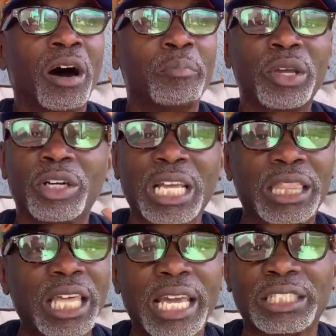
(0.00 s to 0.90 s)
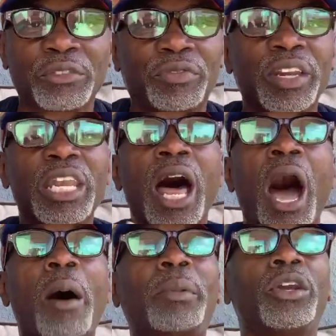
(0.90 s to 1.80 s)
because I think it's a
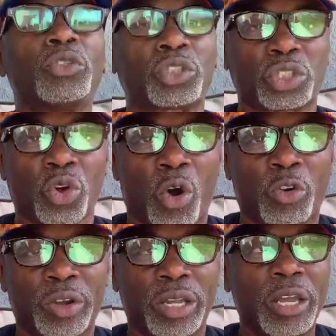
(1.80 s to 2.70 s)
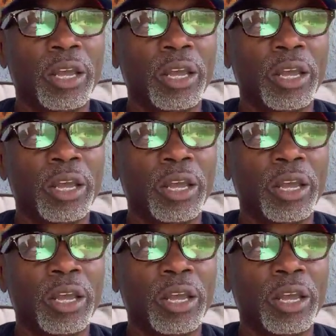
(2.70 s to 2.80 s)
phenomenal story.